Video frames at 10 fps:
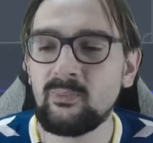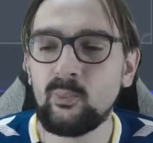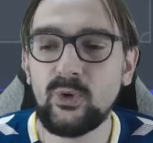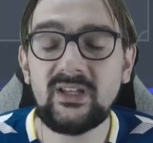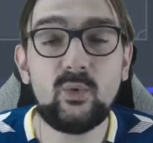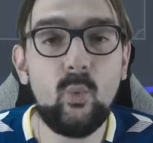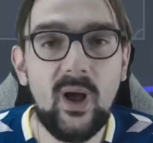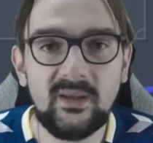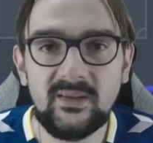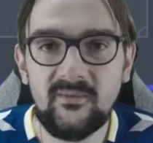We did
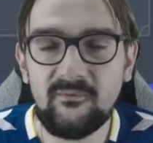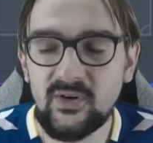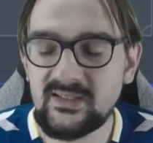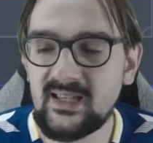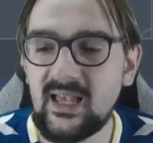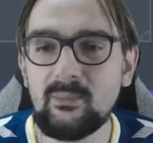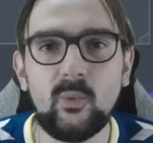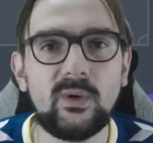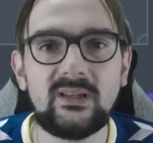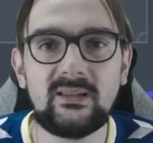well in the first game.
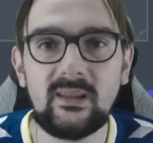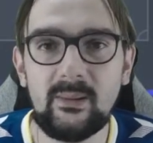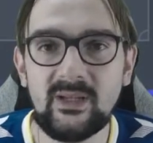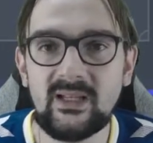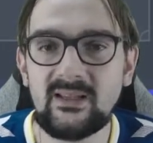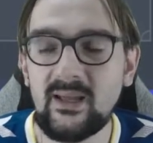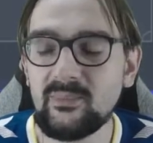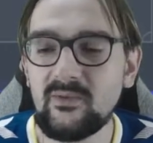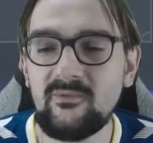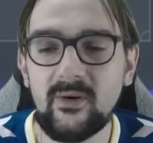We limited them
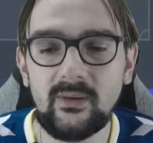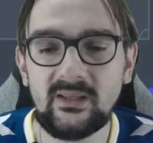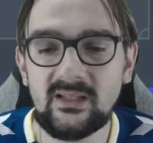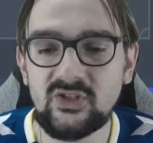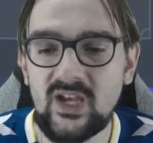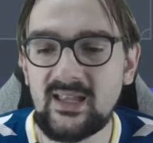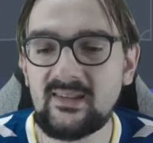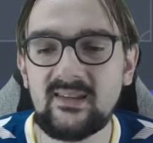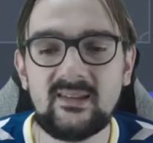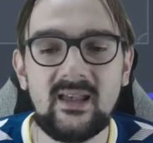to very little
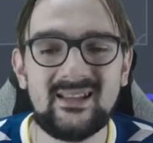chances.